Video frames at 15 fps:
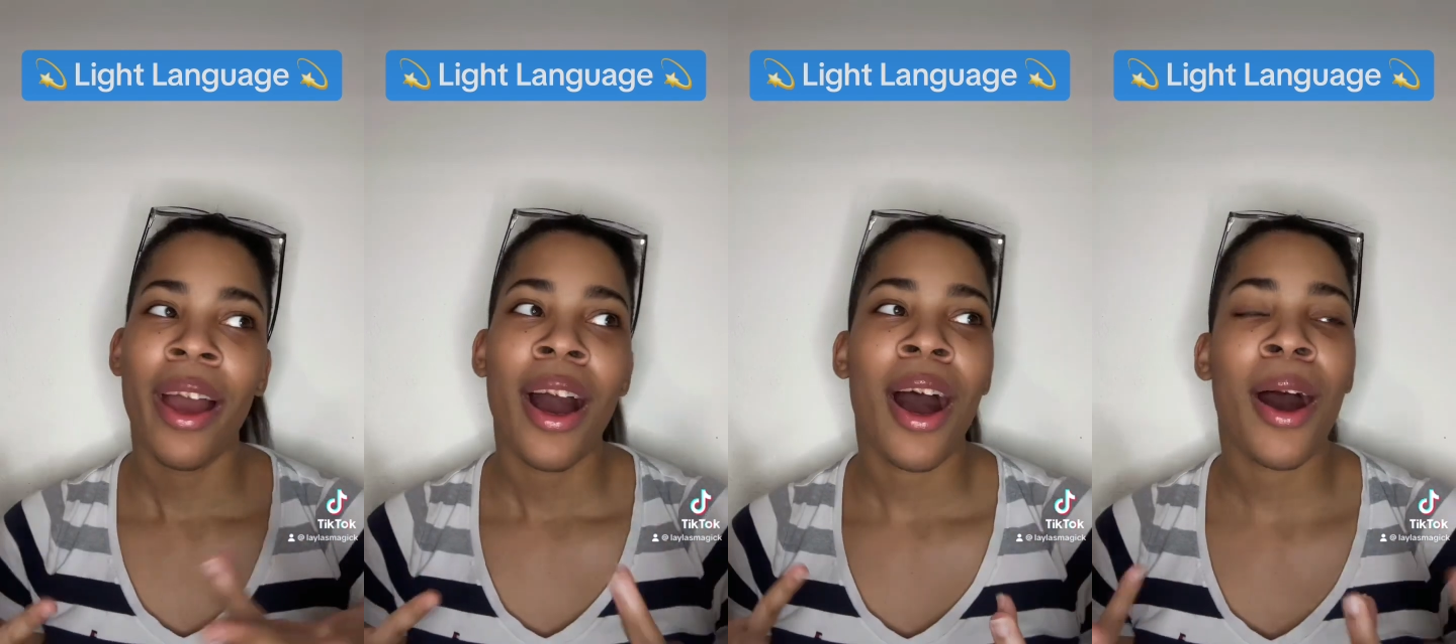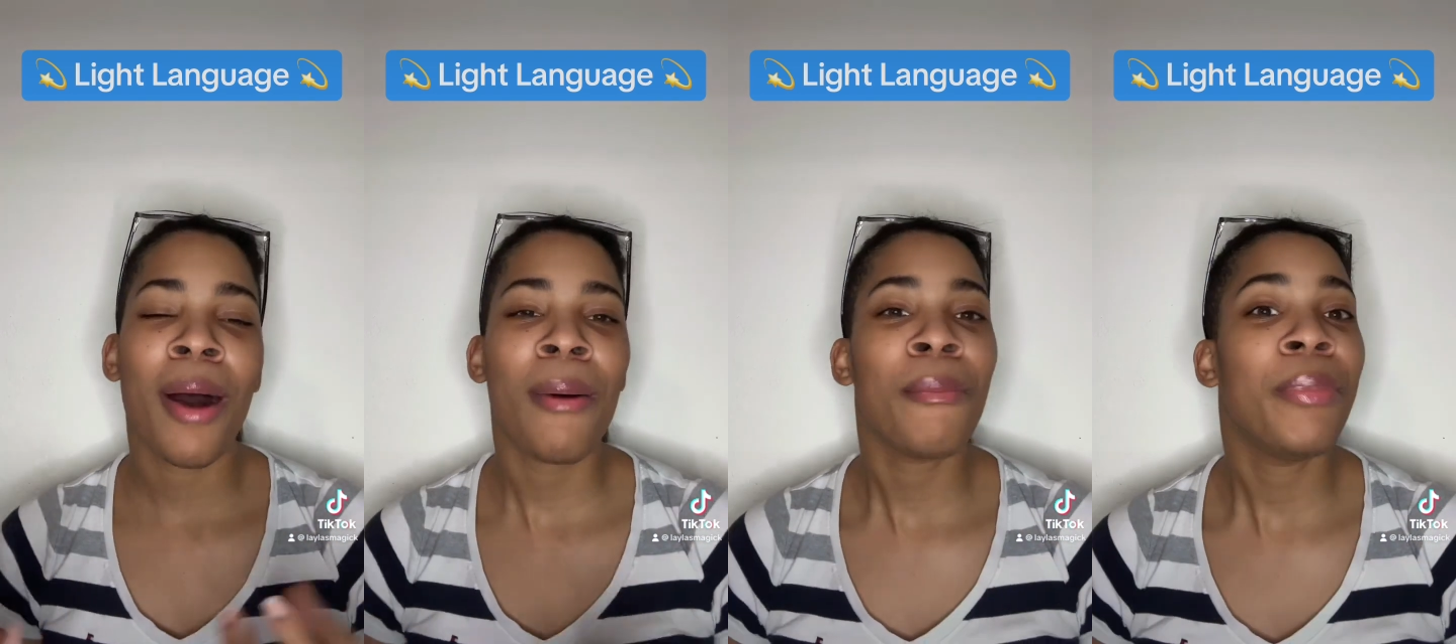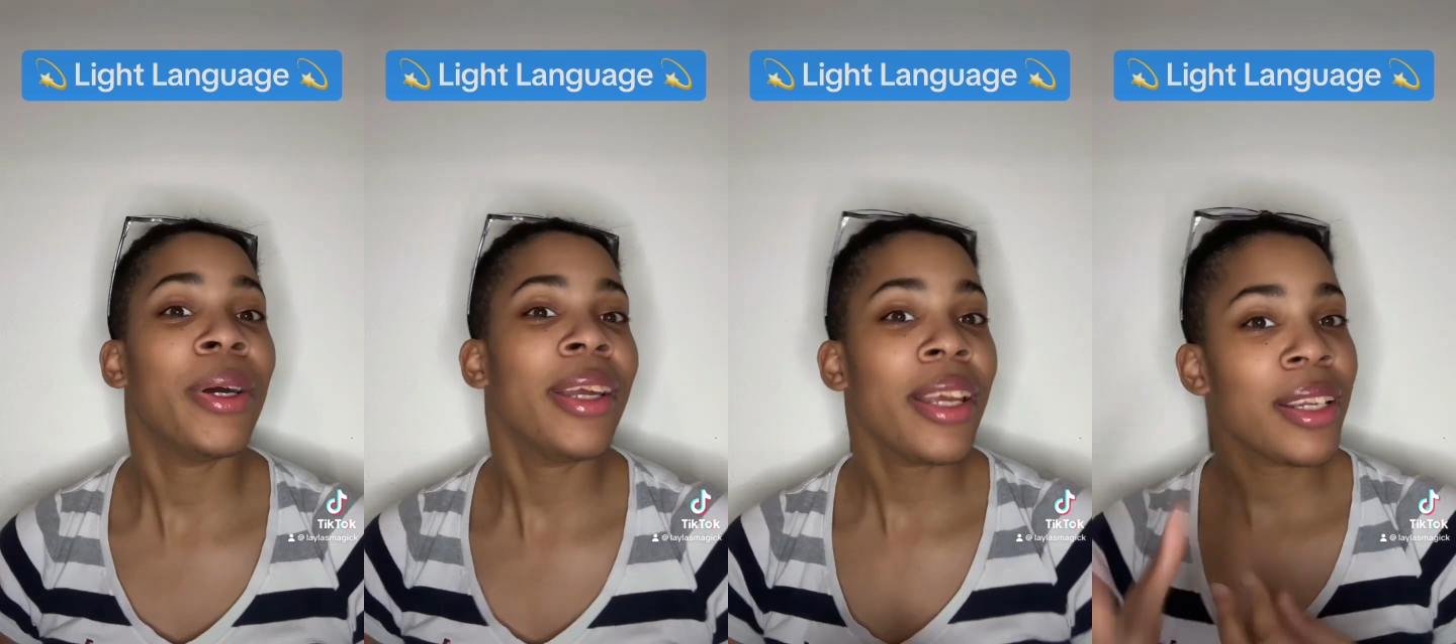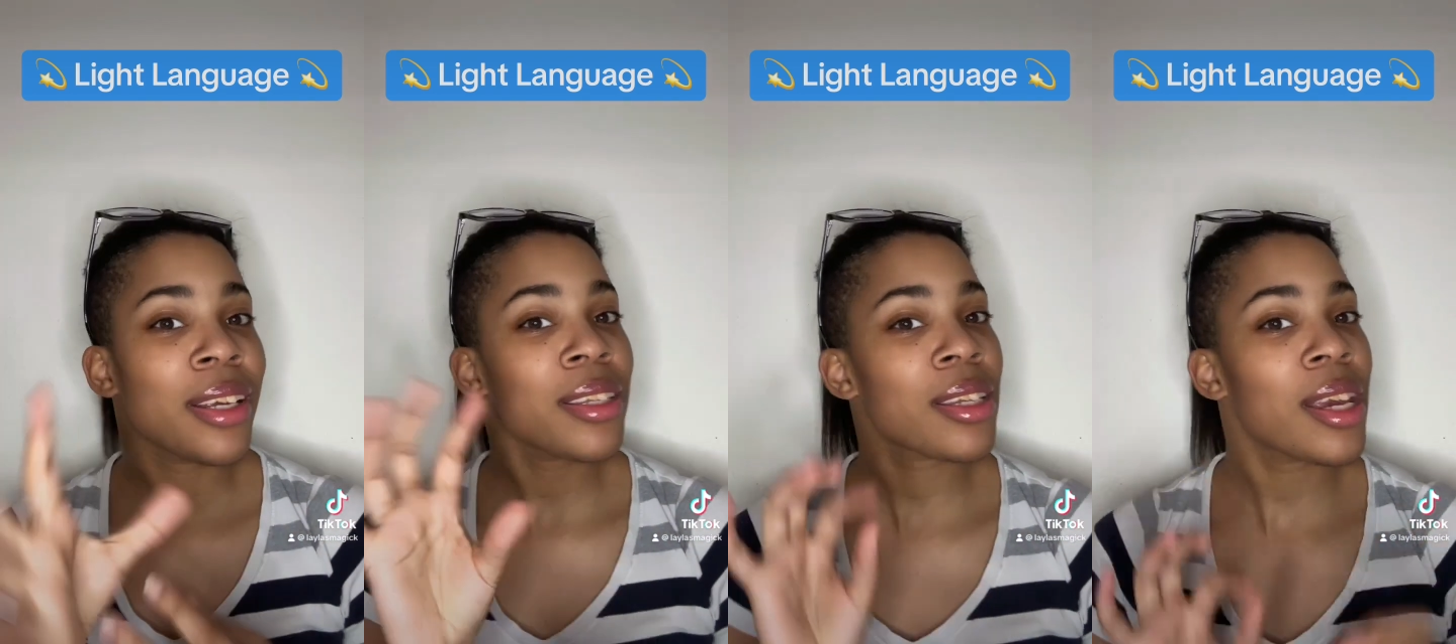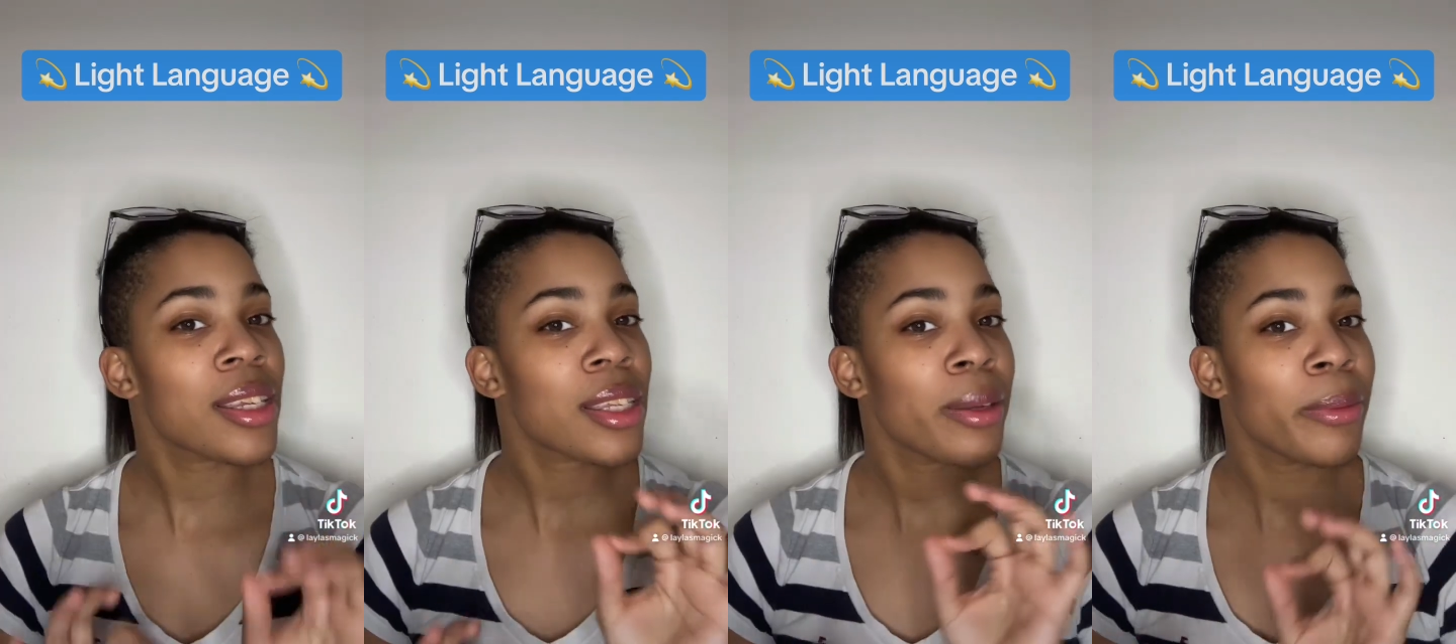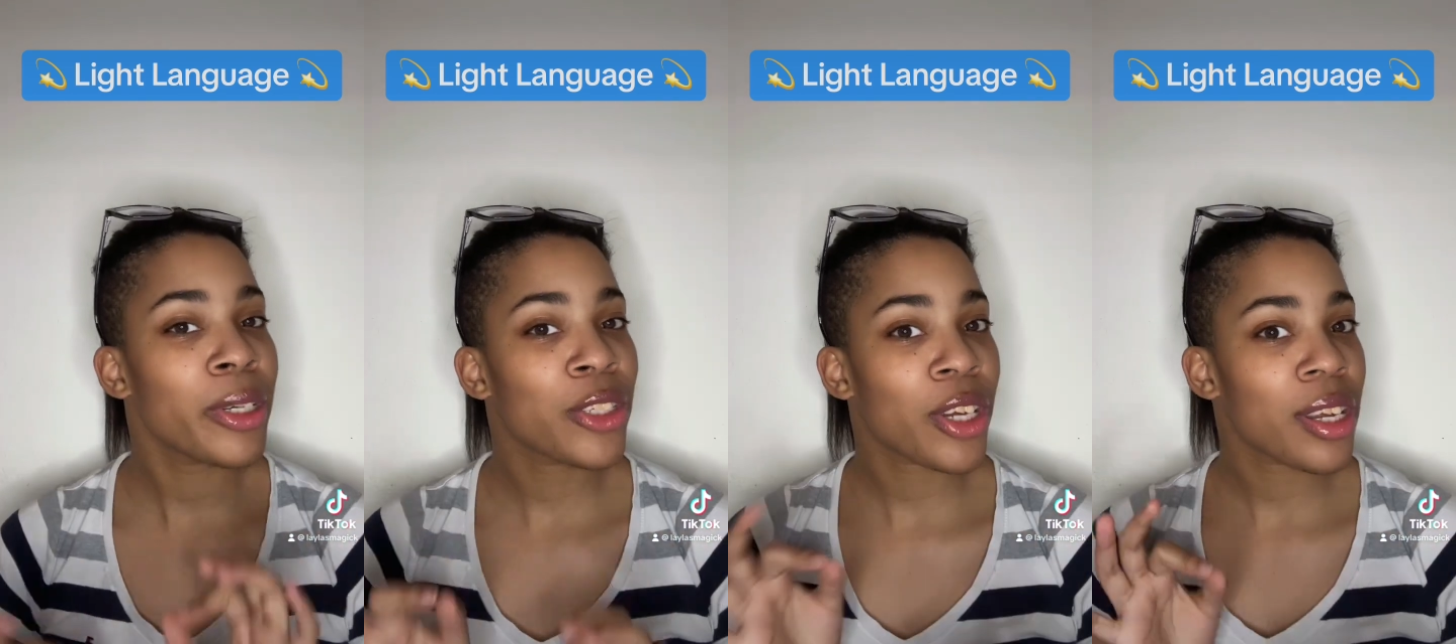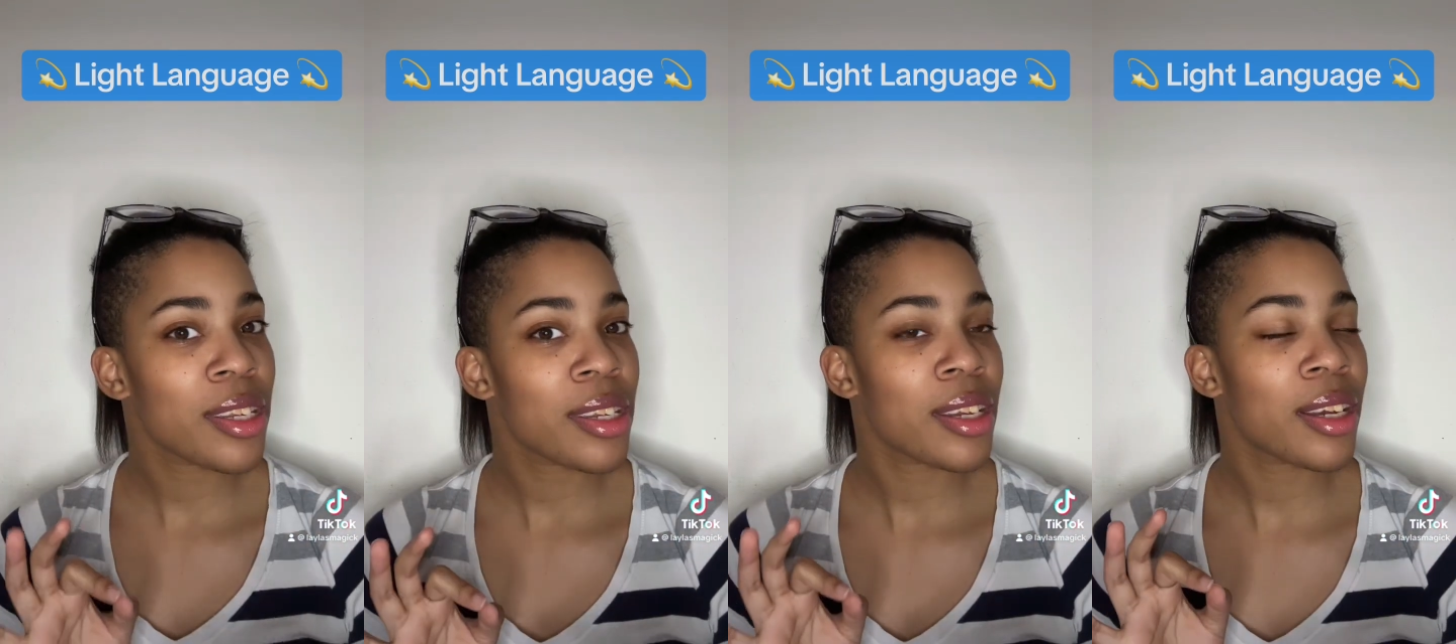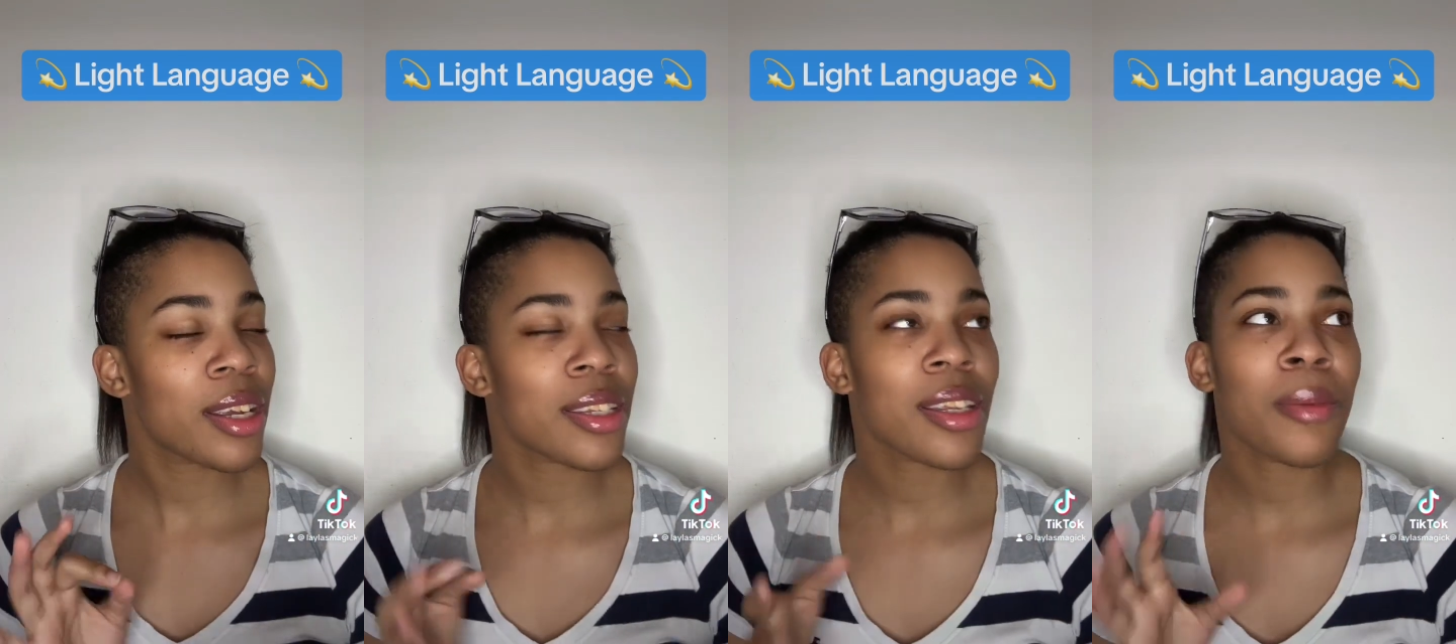But it does take some
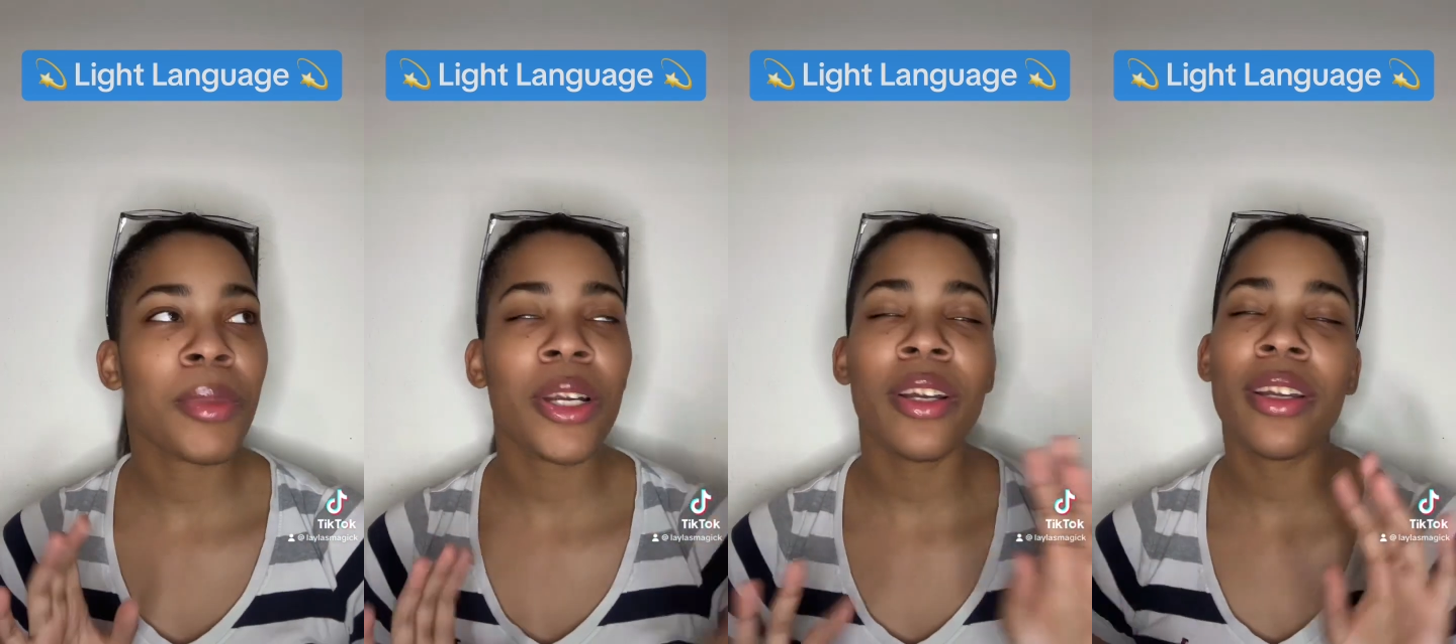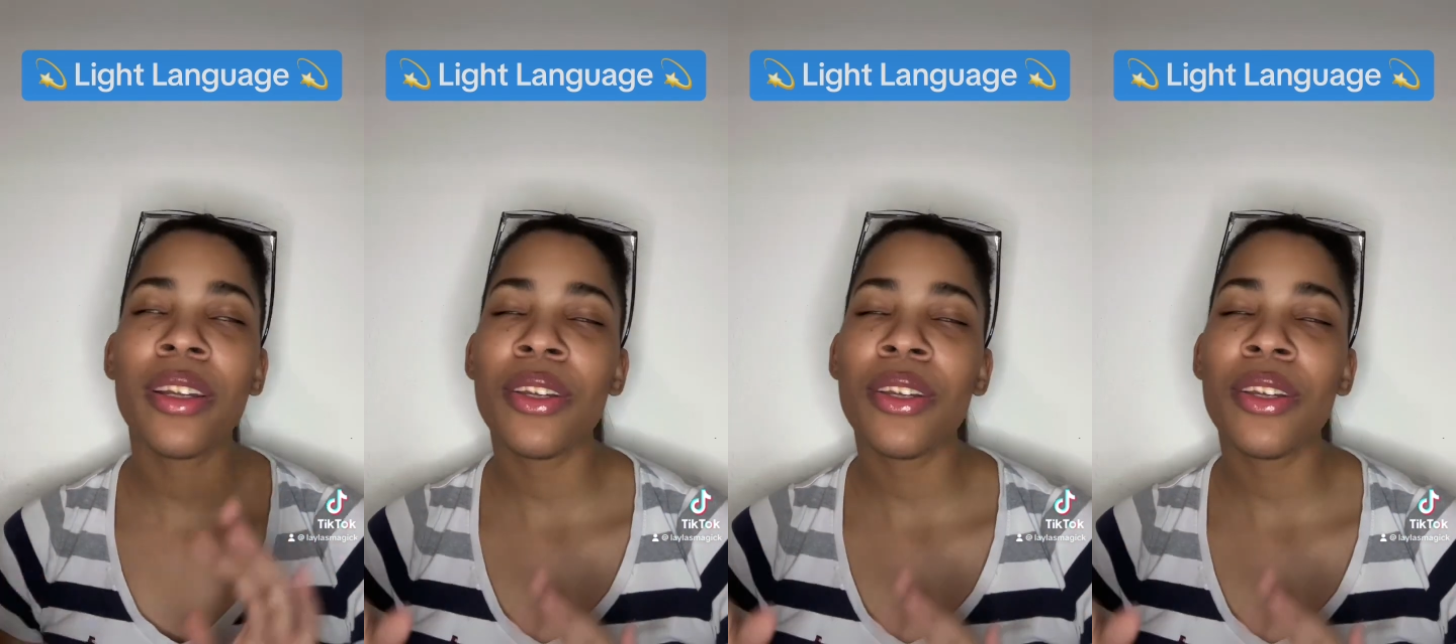adjusting, as I'm learning.